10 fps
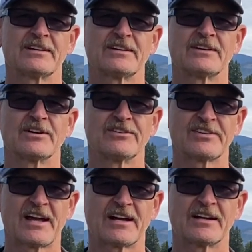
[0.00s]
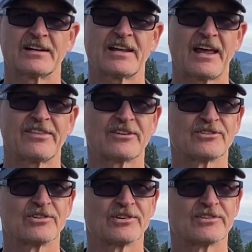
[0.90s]
Gonzaga Catholic
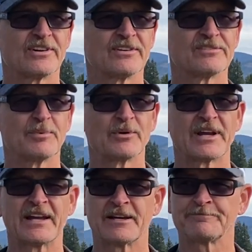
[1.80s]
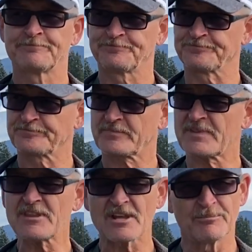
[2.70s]
Church in Spokane.
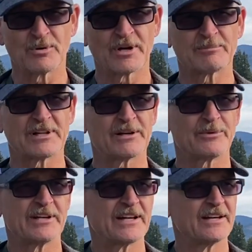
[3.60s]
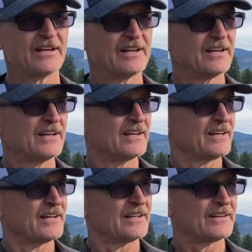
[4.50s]
And boy, I'm glad we did.
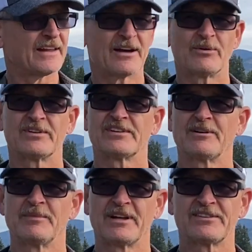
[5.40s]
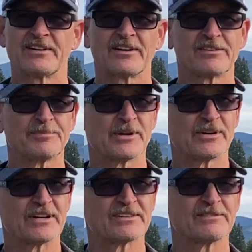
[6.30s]
That was an amazing
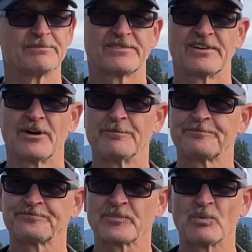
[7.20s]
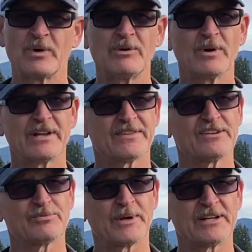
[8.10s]
experience. So we went
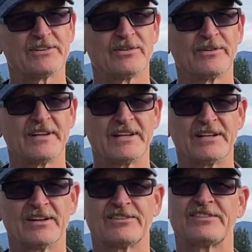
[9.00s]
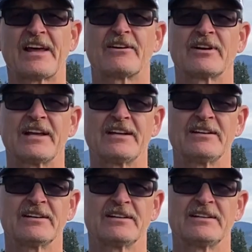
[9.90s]
this week to the Saturday
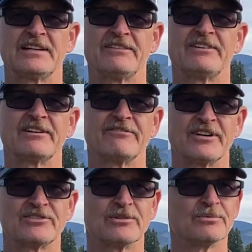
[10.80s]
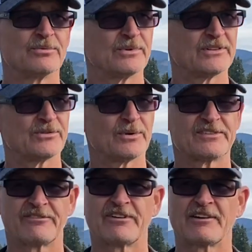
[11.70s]
evening vigil, which was
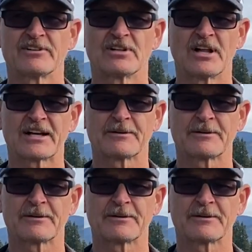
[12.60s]
at 5 o'clock.